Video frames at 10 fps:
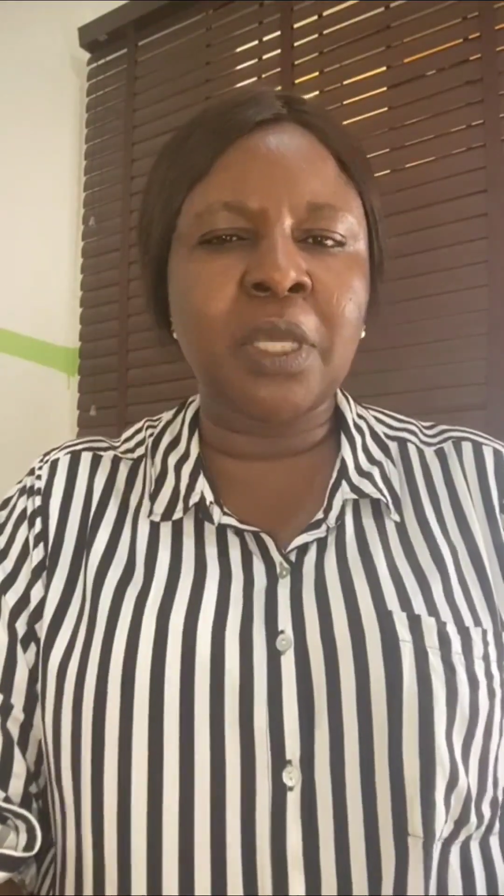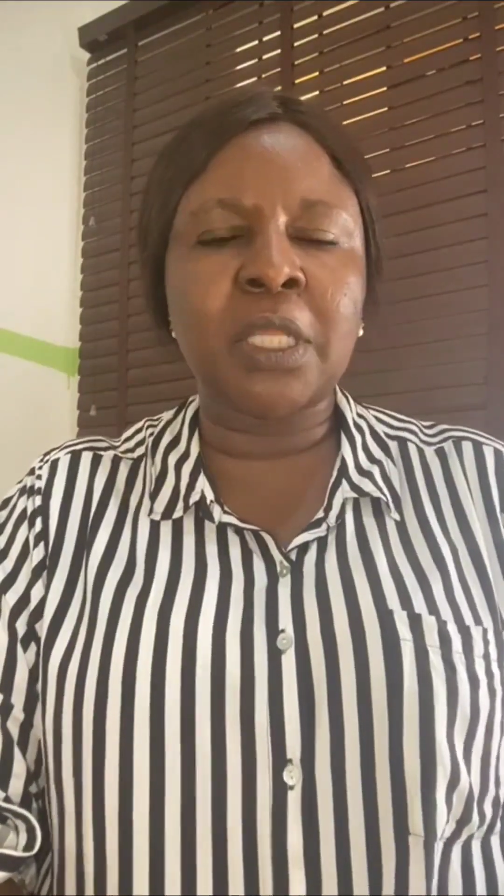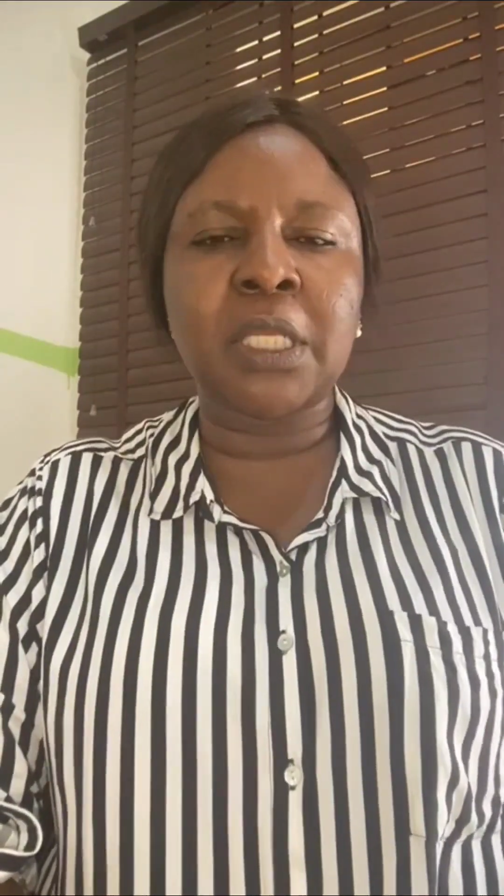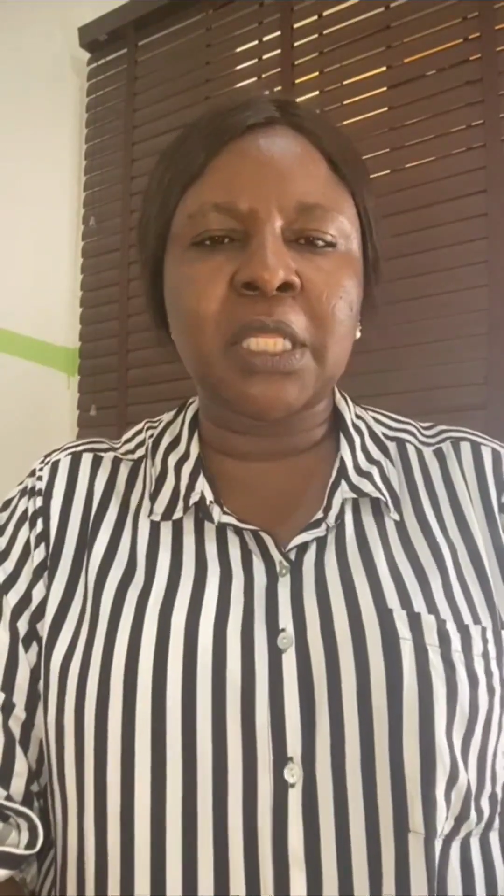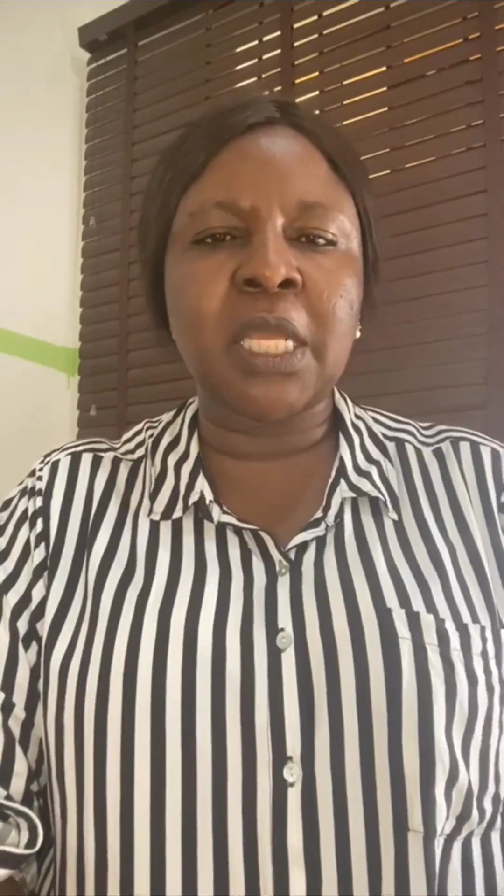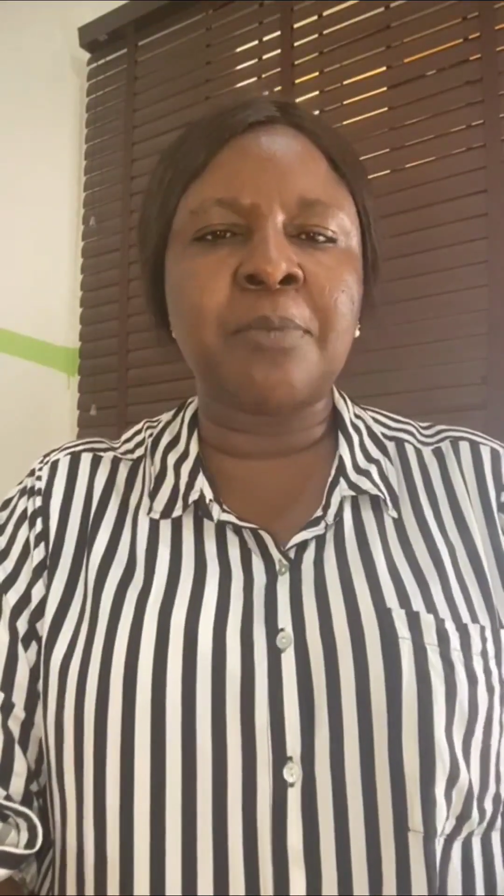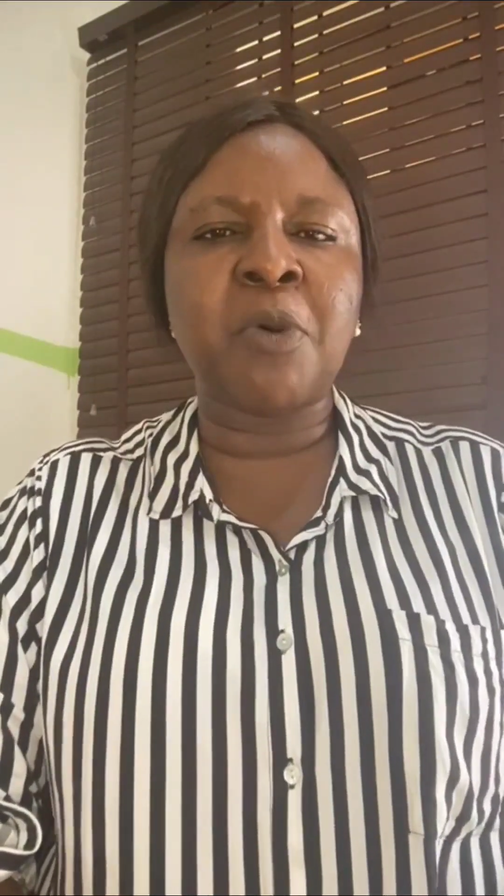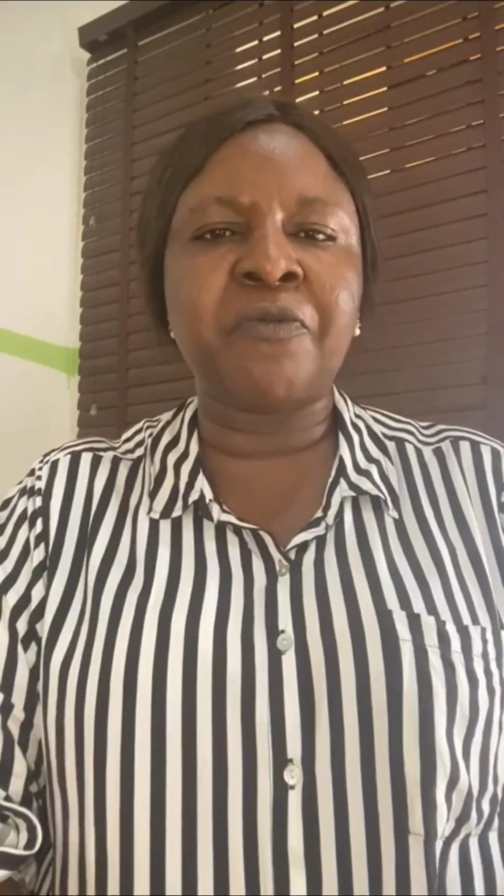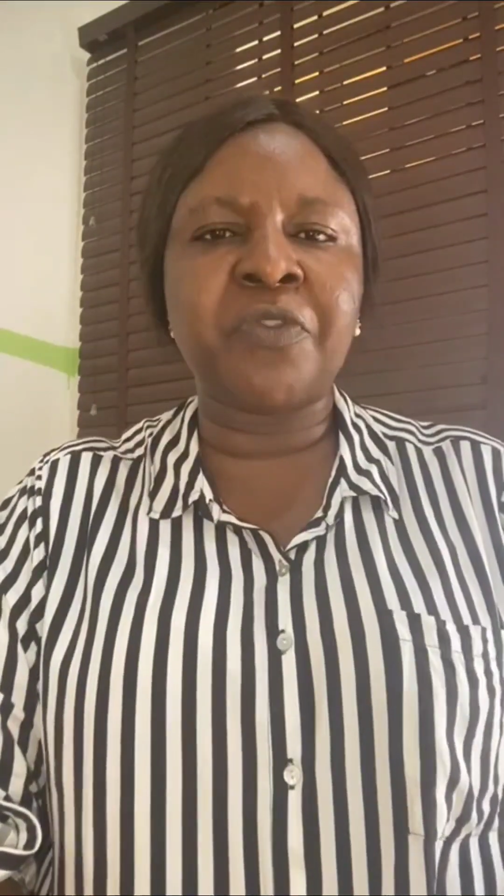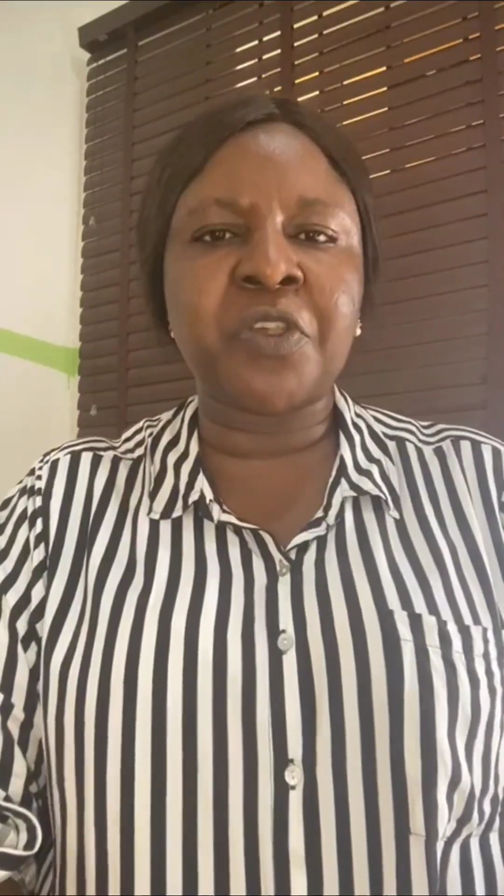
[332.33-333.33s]
in the
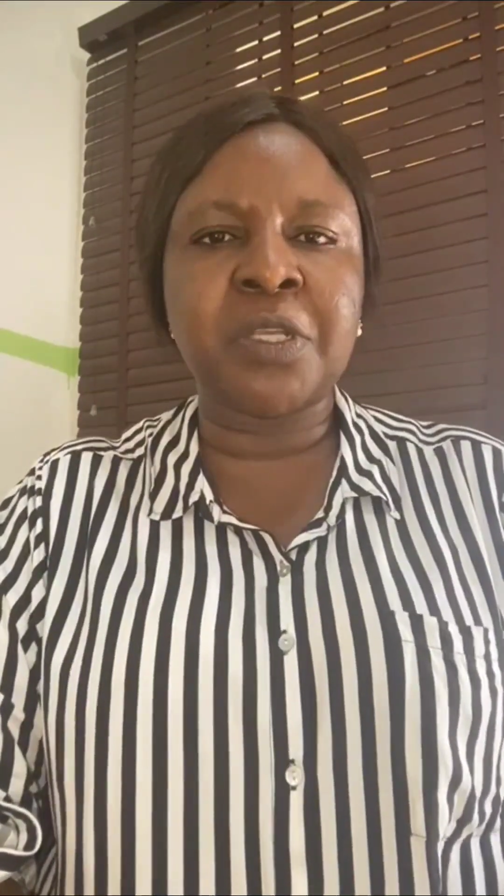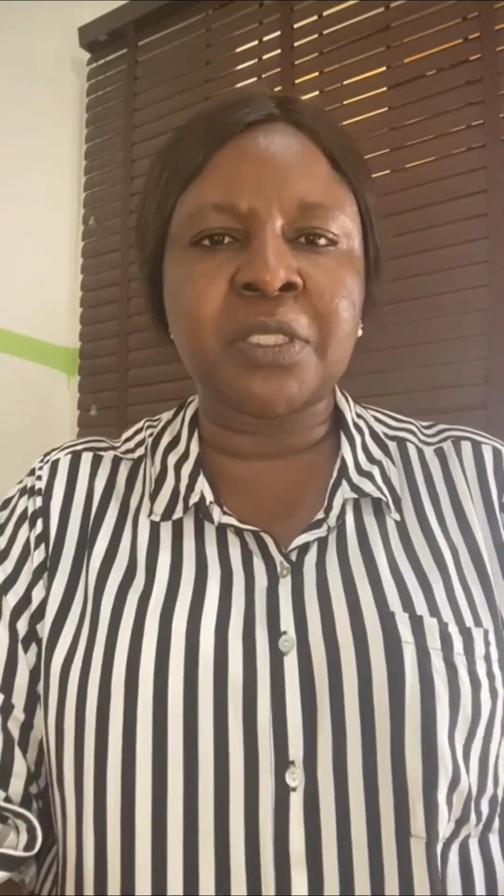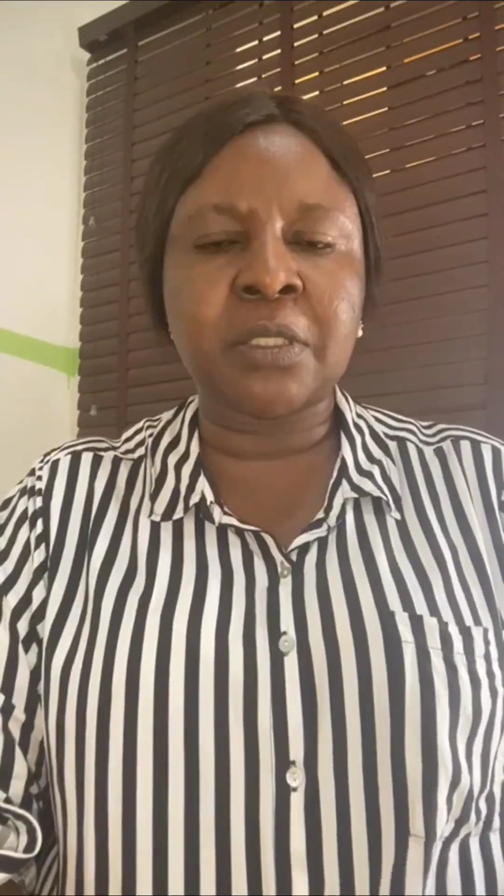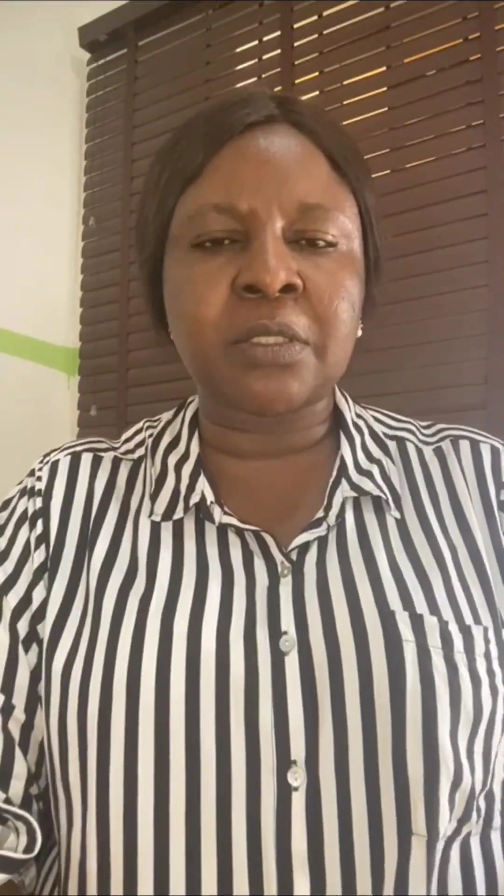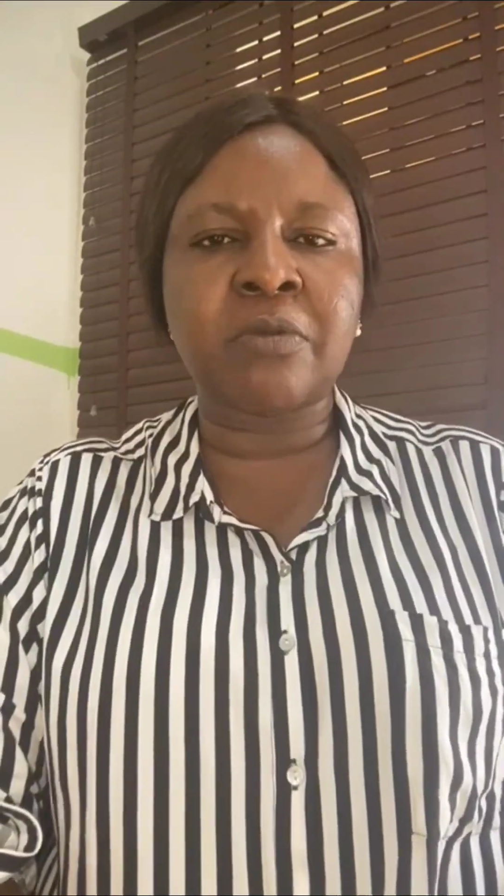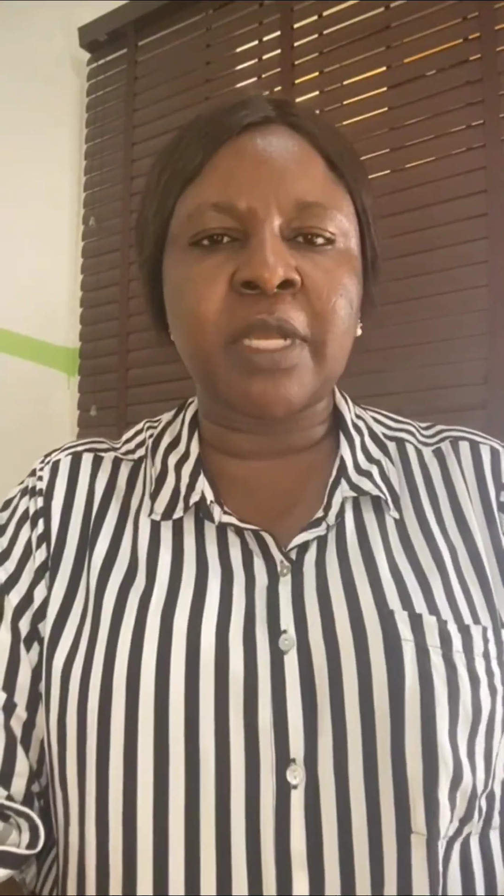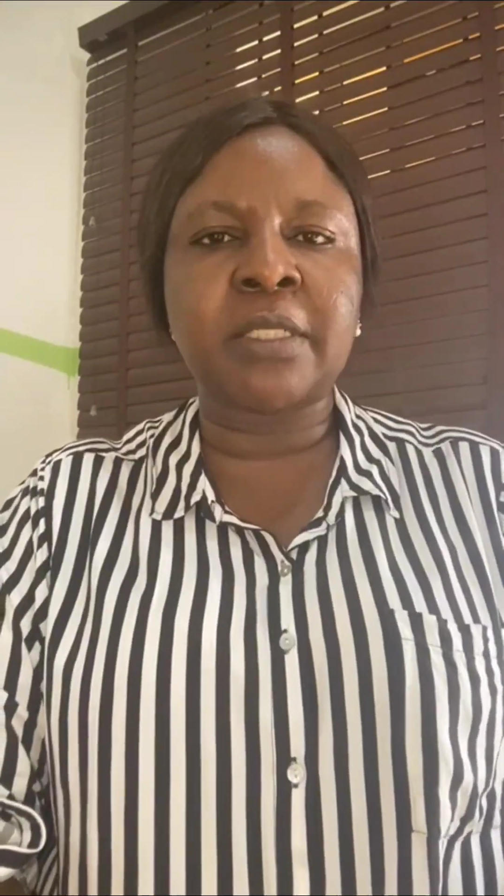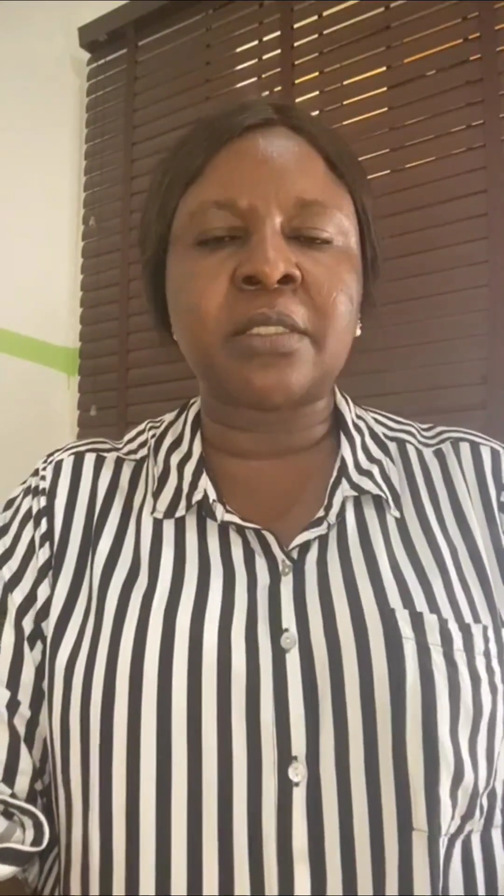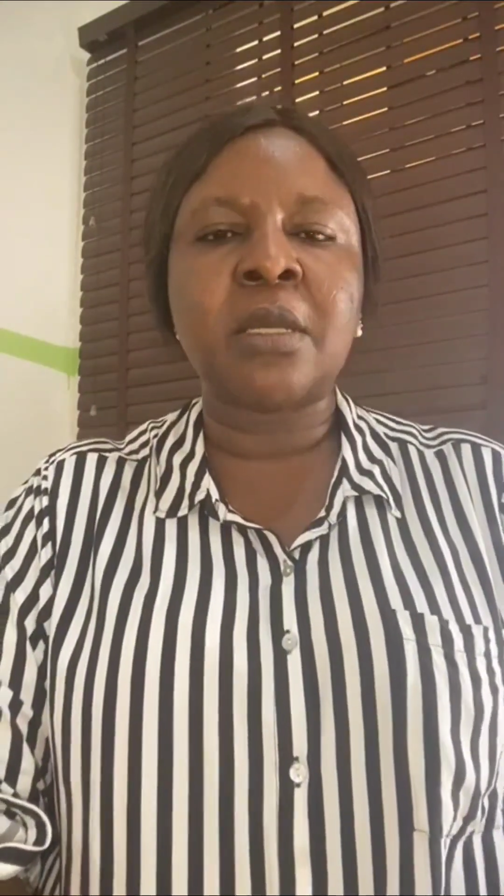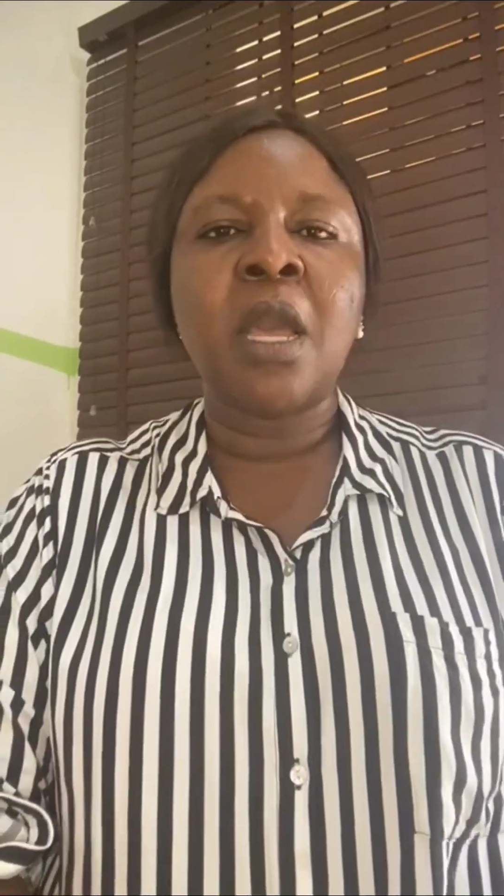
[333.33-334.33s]
name of Jesus Christ.